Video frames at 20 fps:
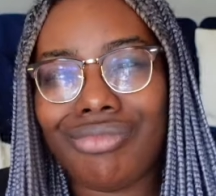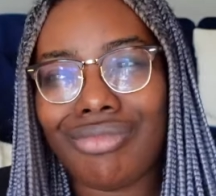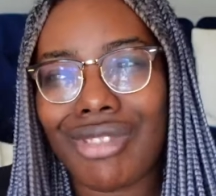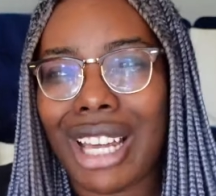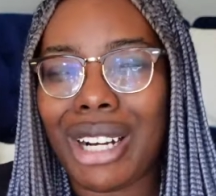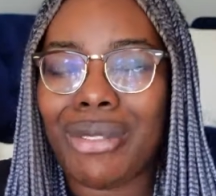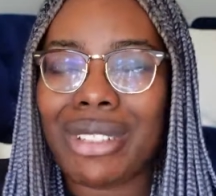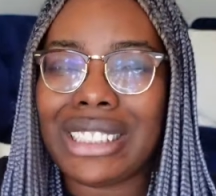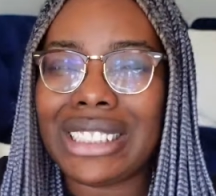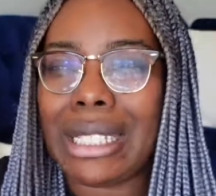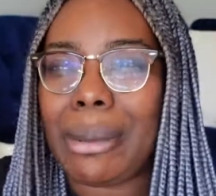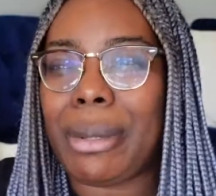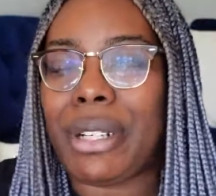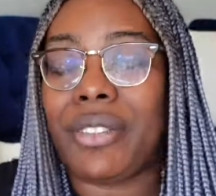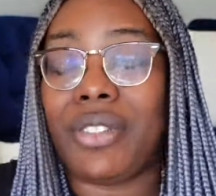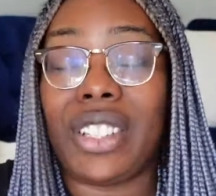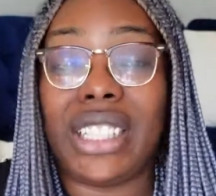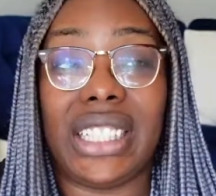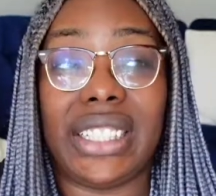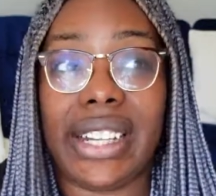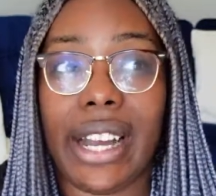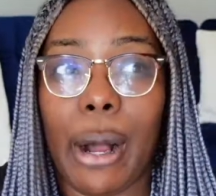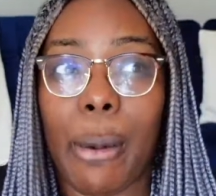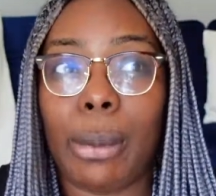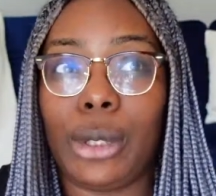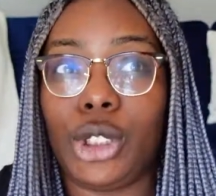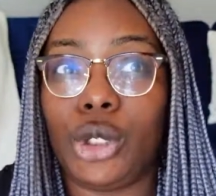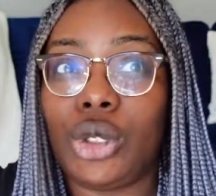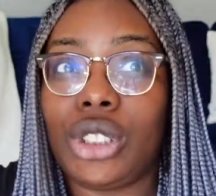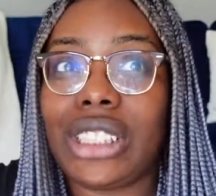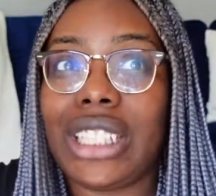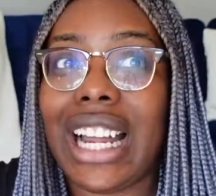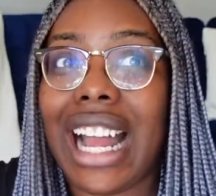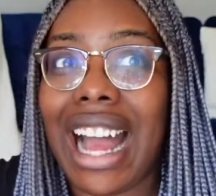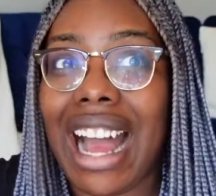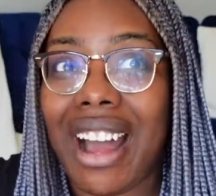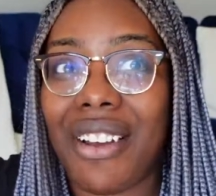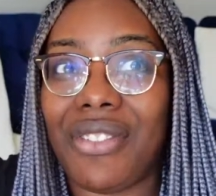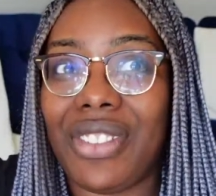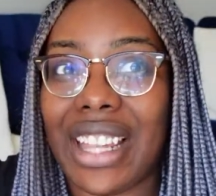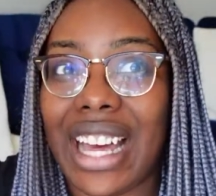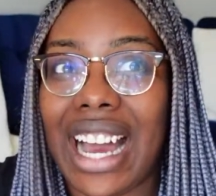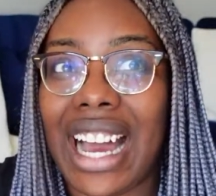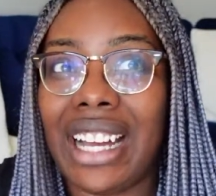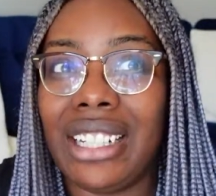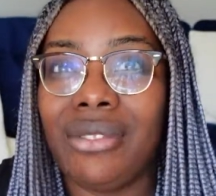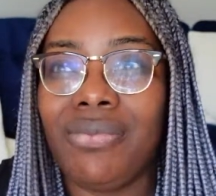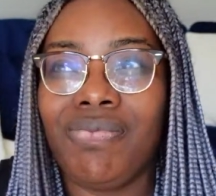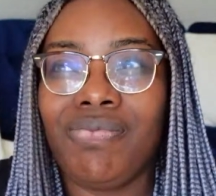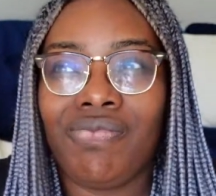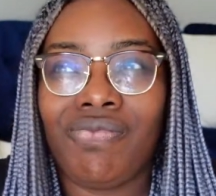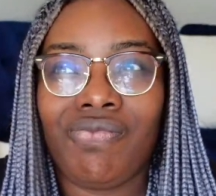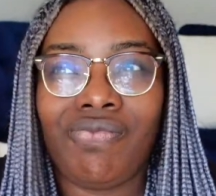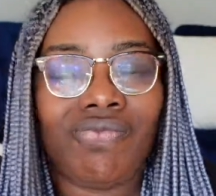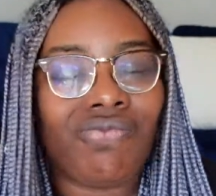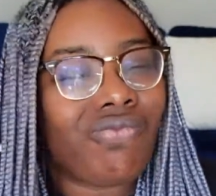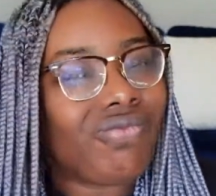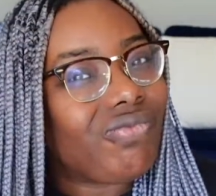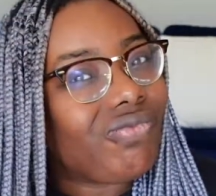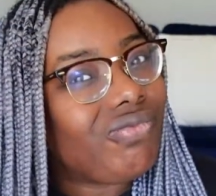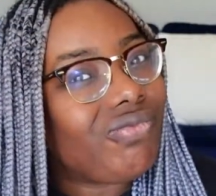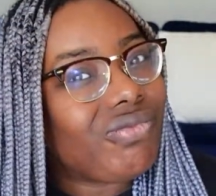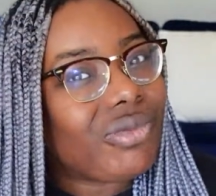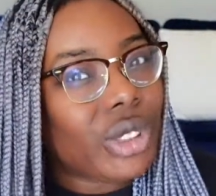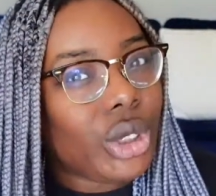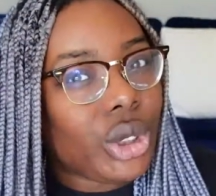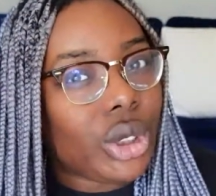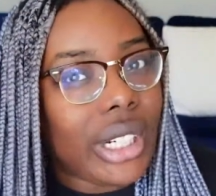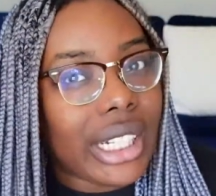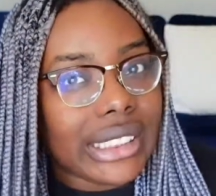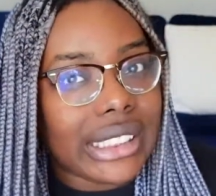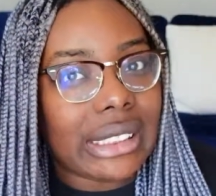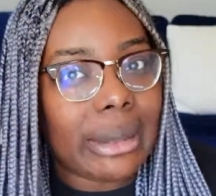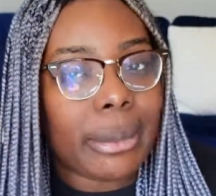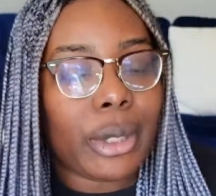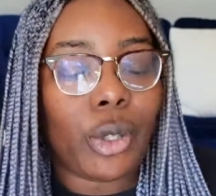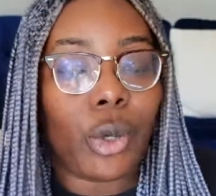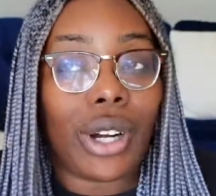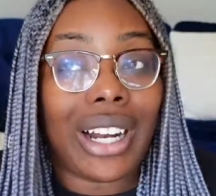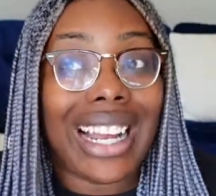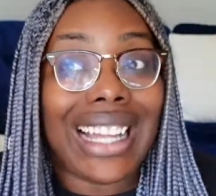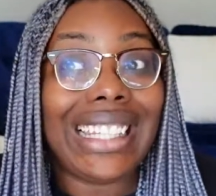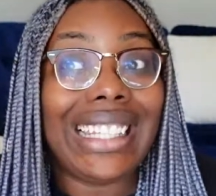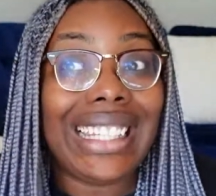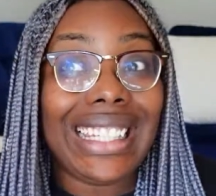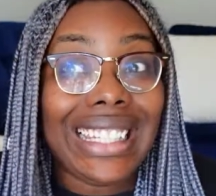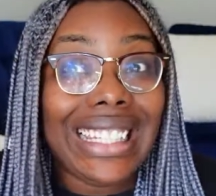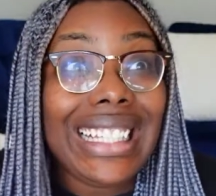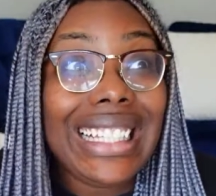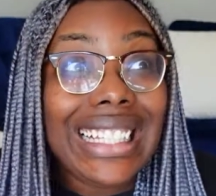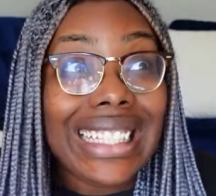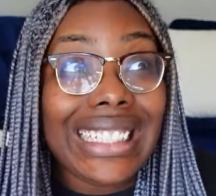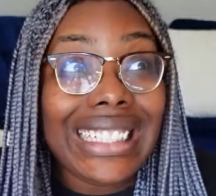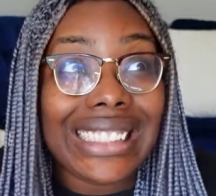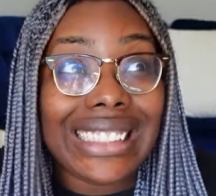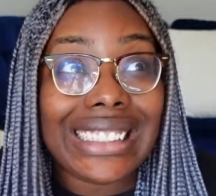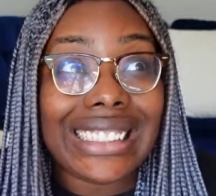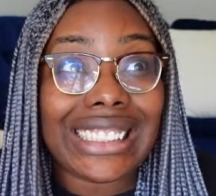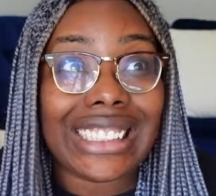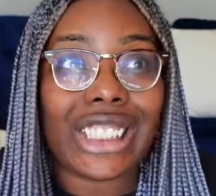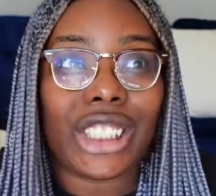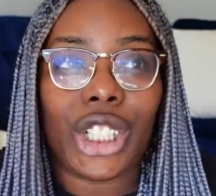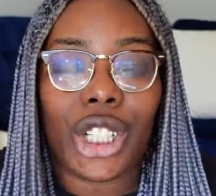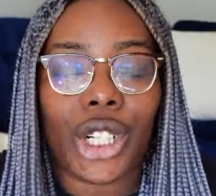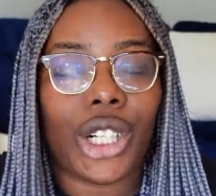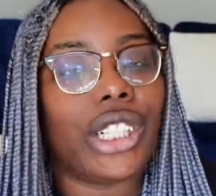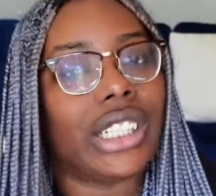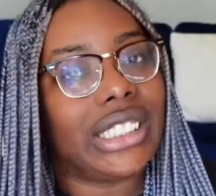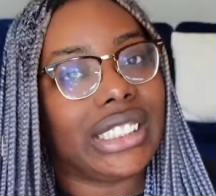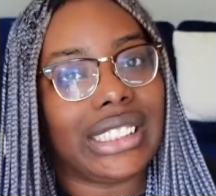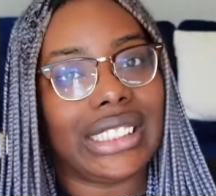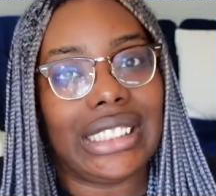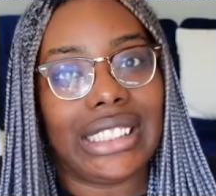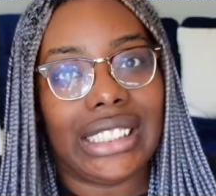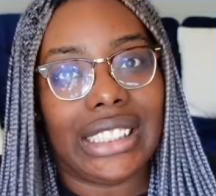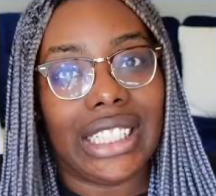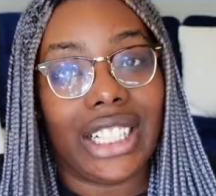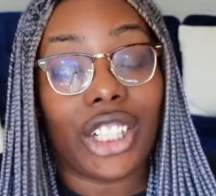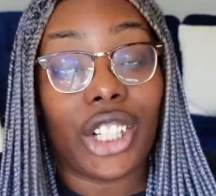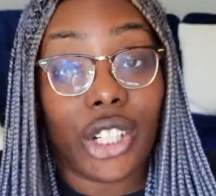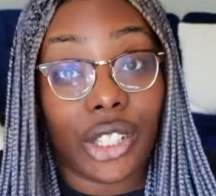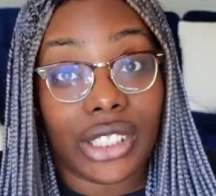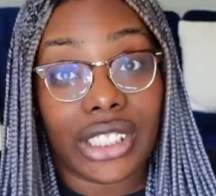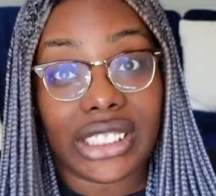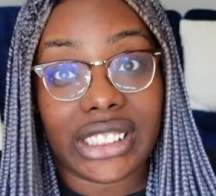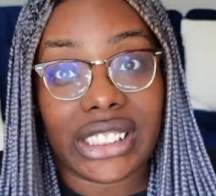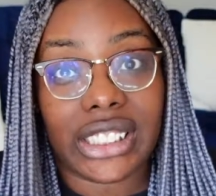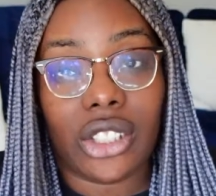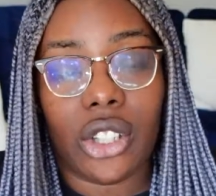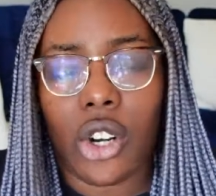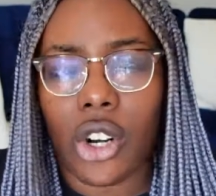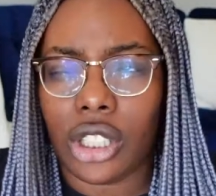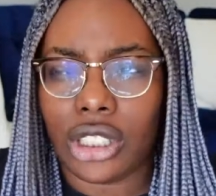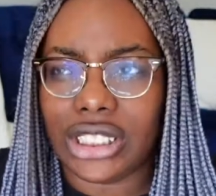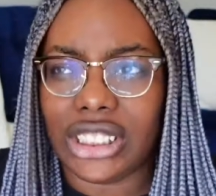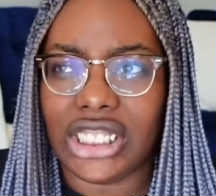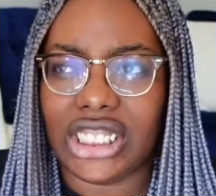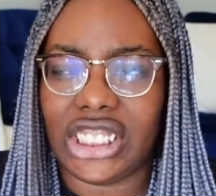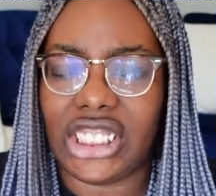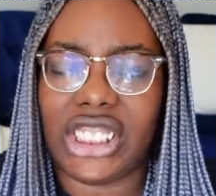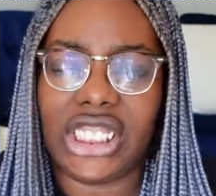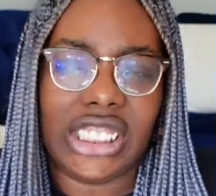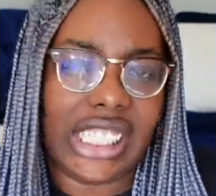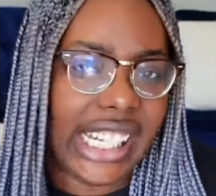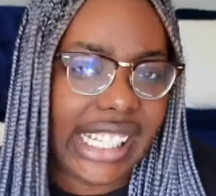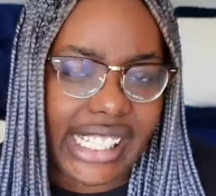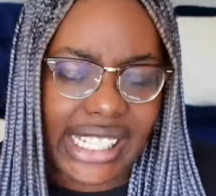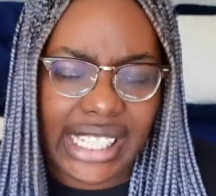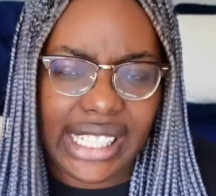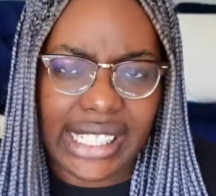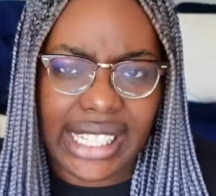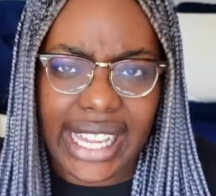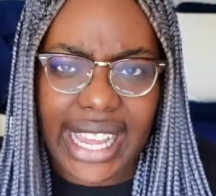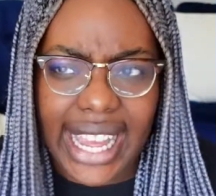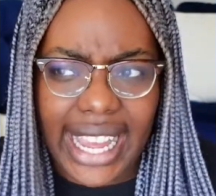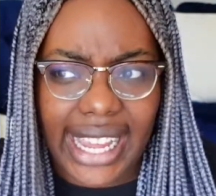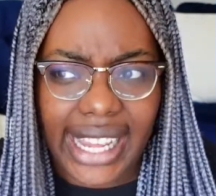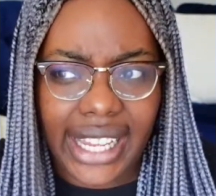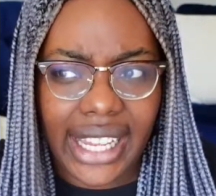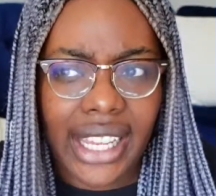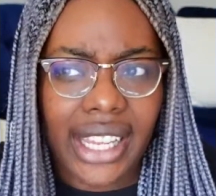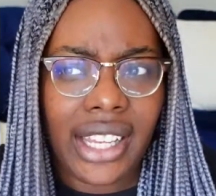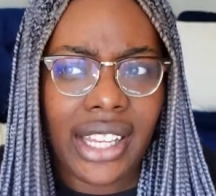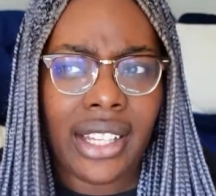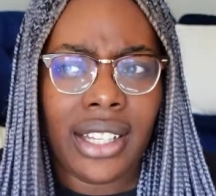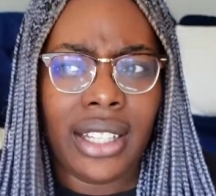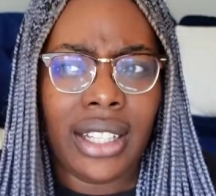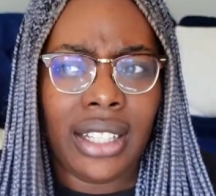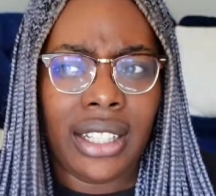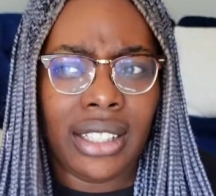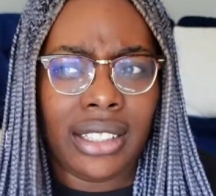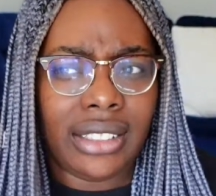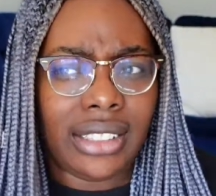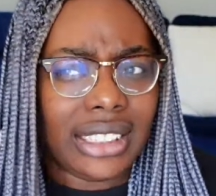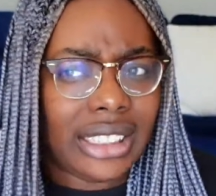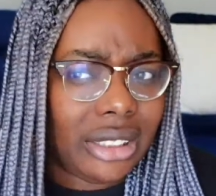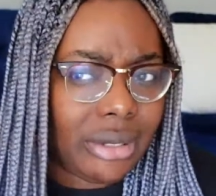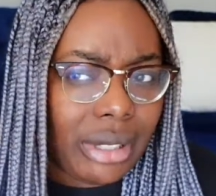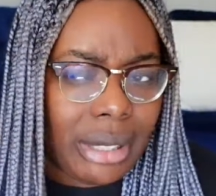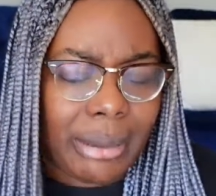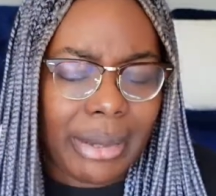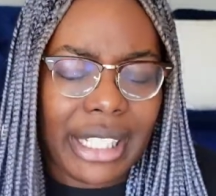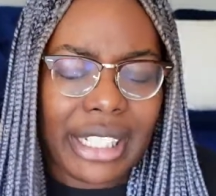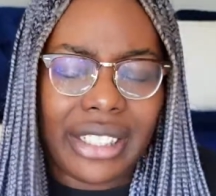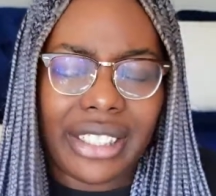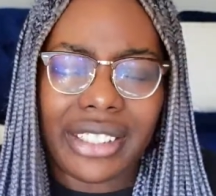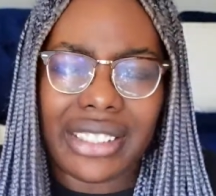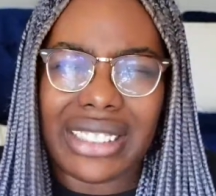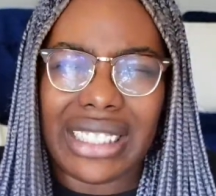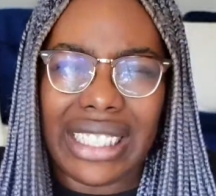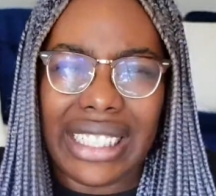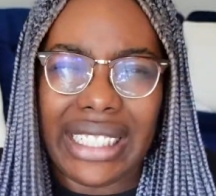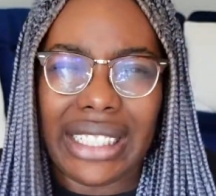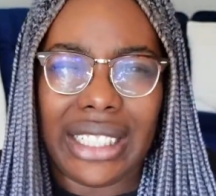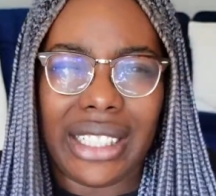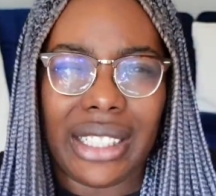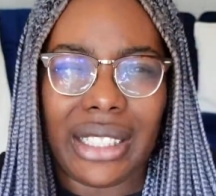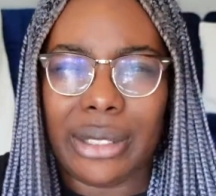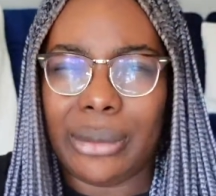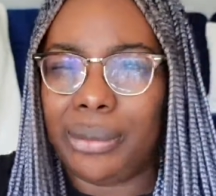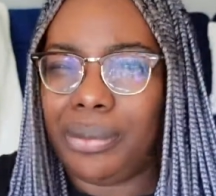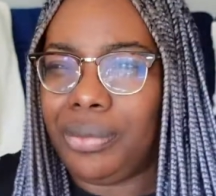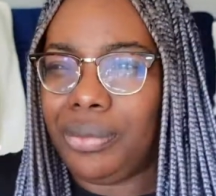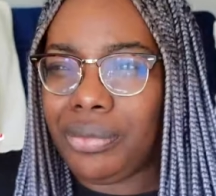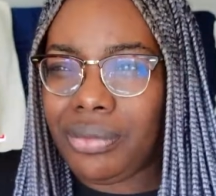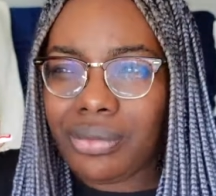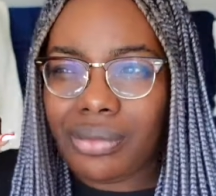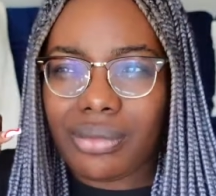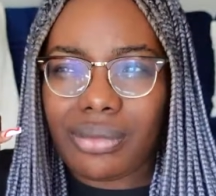I don't want to say benefit of the doubt, but you should have that trust in me, or at least the courtesy, a courtesy call to just check in. Like, hey, this is what I'm hearing. Like, um,